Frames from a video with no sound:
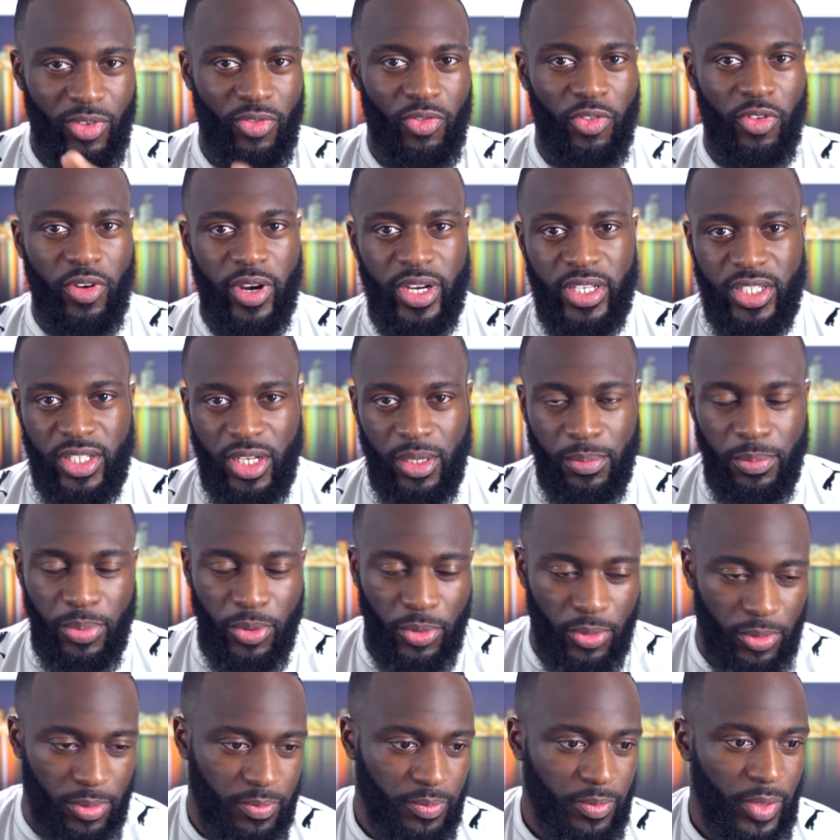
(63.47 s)
For
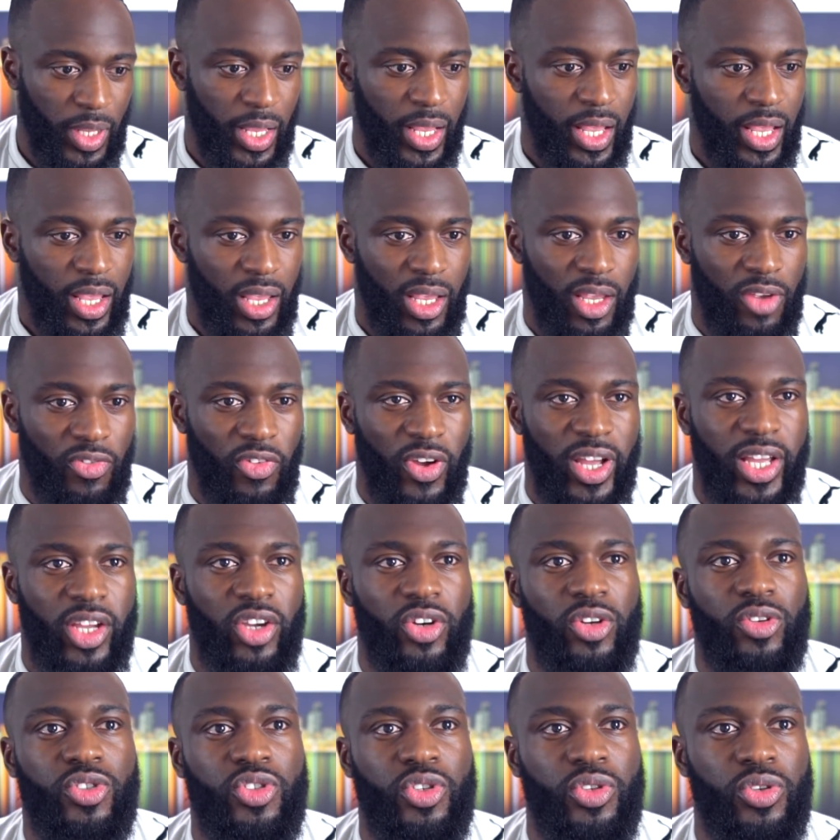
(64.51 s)
example, if I
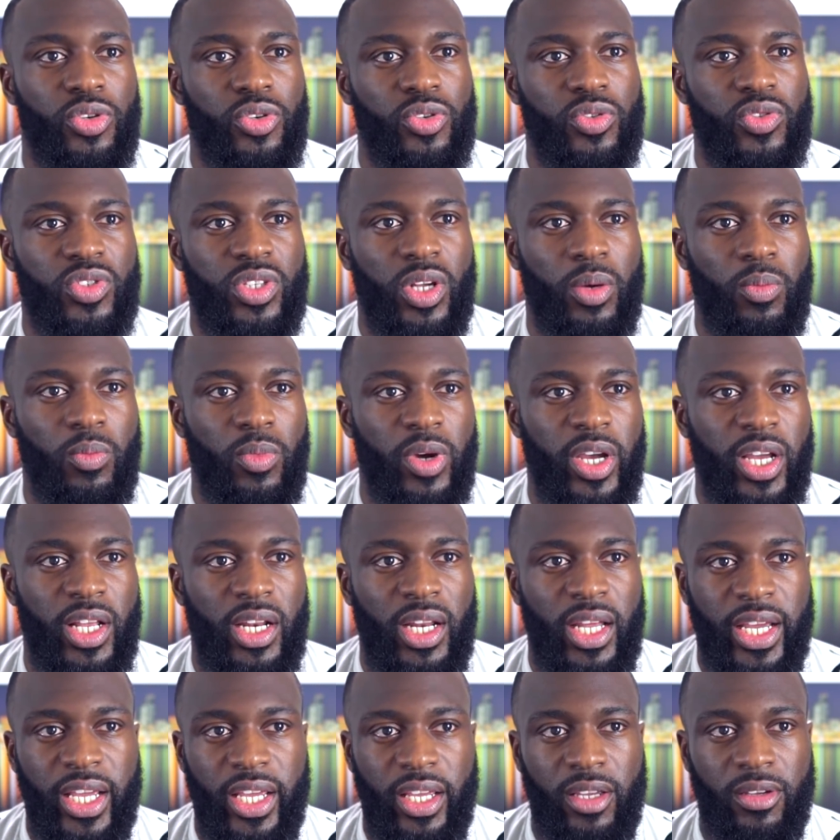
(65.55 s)
go to somewhere
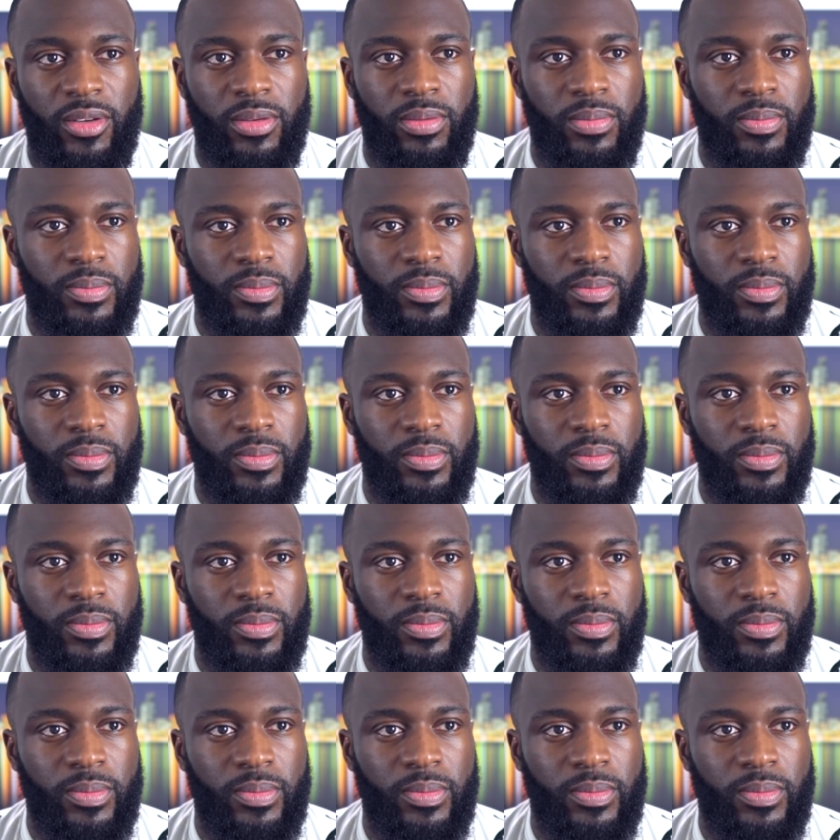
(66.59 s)
like,